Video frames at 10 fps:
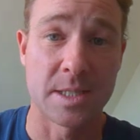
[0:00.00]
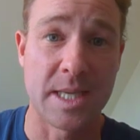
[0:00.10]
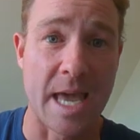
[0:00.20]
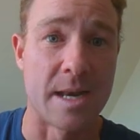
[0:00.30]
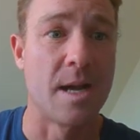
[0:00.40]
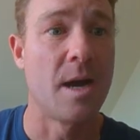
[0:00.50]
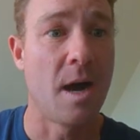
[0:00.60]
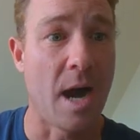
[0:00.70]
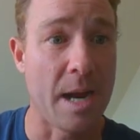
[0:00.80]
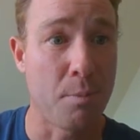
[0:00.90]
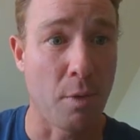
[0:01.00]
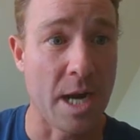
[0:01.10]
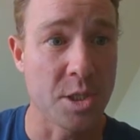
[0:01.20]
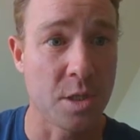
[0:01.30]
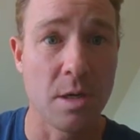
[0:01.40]
again, high
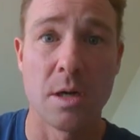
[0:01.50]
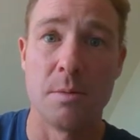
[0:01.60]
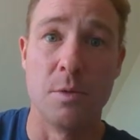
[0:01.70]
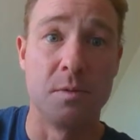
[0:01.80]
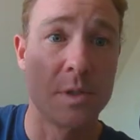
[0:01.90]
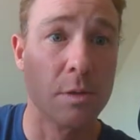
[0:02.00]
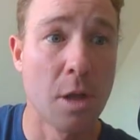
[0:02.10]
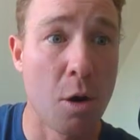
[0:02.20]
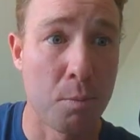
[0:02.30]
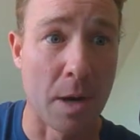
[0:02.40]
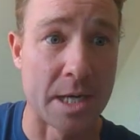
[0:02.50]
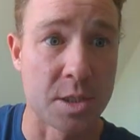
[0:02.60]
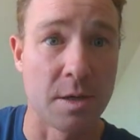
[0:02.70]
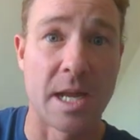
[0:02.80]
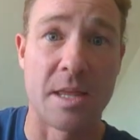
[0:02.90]
pressure moves to low
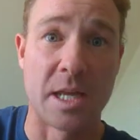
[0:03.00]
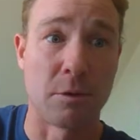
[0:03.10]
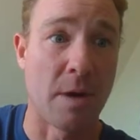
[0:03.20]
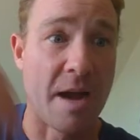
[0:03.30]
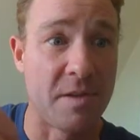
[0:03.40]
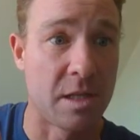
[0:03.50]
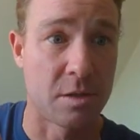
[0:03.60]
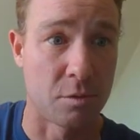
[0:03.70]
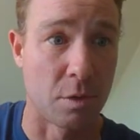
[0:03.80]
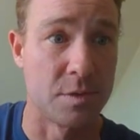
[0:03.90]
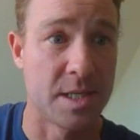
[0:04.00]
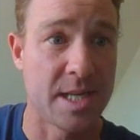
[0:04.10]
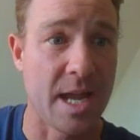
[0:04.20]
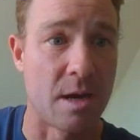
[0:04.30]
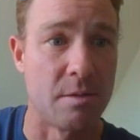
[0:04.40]
pressure and then gravity throws it
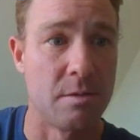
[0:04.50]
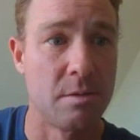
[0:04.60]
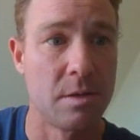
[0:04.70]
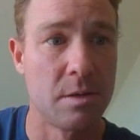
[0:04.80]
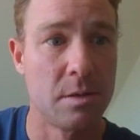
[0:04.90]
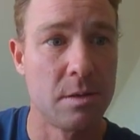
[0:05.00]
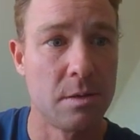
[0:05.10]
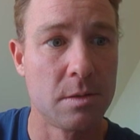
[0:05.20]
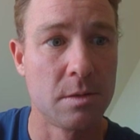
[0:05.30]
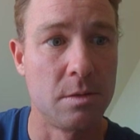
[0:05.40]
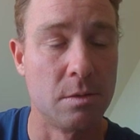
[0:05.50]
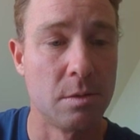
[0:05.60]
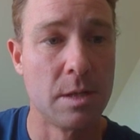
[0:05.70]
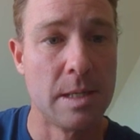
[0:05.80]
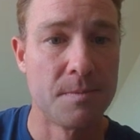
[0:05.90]
down. Cool.
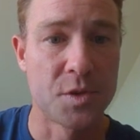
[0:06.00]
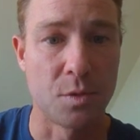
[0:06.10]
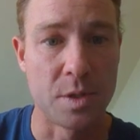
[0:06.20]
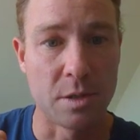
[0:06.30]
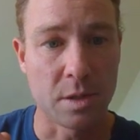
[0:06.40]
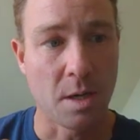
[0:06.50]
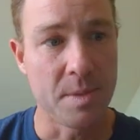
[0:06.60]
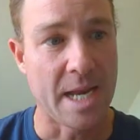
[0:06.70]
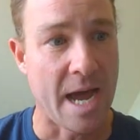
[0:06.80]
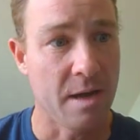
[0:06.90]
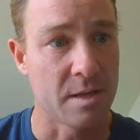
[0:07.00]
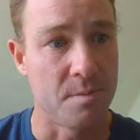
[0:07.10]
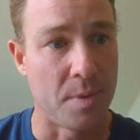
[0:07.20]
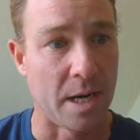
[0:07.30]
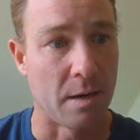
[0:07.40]
So when you're coming out of the
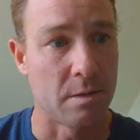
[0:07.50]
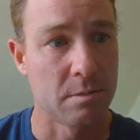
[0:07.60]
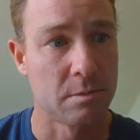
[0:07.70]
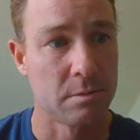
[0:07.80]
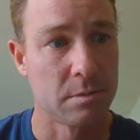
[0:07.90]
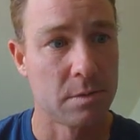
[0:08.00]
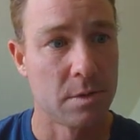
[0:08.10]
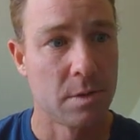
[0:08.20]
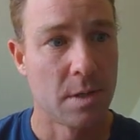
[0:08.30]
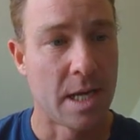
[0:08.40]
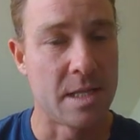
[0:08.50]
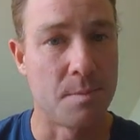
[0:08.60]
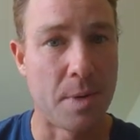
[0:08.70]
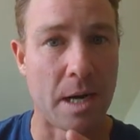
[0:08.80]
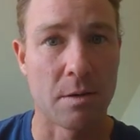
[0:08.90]
barrel and the
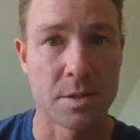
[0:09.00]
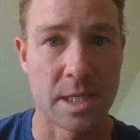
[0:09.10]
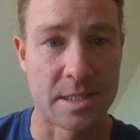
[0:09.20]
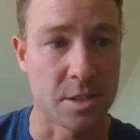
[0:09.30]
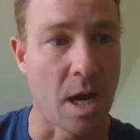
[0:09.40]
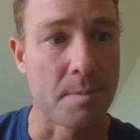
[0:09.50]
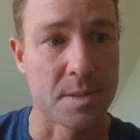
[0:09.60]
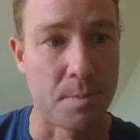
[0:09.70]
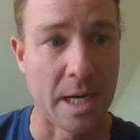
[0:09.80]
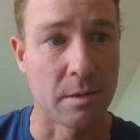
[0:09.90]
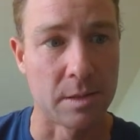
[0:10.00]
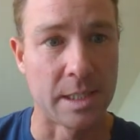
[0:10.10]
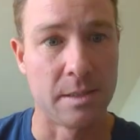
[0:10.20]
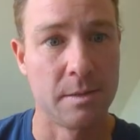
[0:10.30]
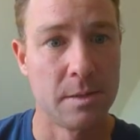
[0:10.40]
barrel, it stops
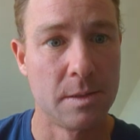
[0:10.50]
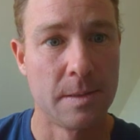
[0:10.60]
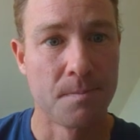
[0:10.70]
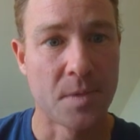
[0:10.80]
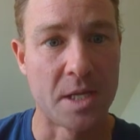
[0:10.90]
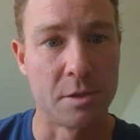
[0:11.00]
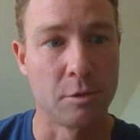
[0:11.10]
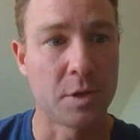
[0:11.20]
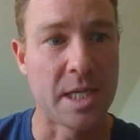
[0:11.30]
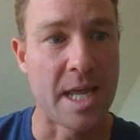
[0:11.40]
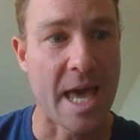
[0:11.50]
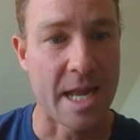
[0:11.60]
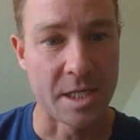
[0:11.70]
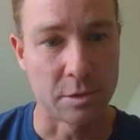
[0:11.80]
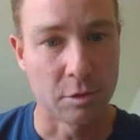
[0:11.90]
barreling and you're looking ahead
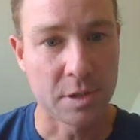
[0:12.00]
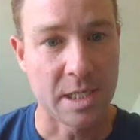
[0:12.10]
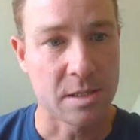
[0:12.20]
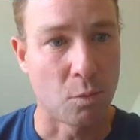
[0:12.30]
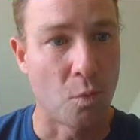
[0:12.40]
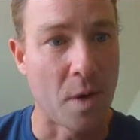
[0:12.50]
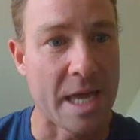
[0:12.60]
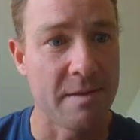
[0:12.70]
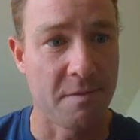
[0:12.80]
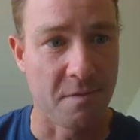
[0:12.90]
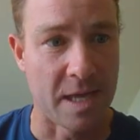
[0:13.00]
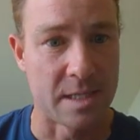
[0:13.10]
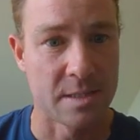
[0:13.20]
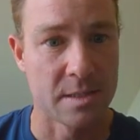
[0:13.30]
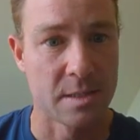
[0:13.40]
and you're looking at the wave
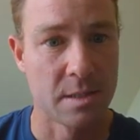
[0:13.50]
face,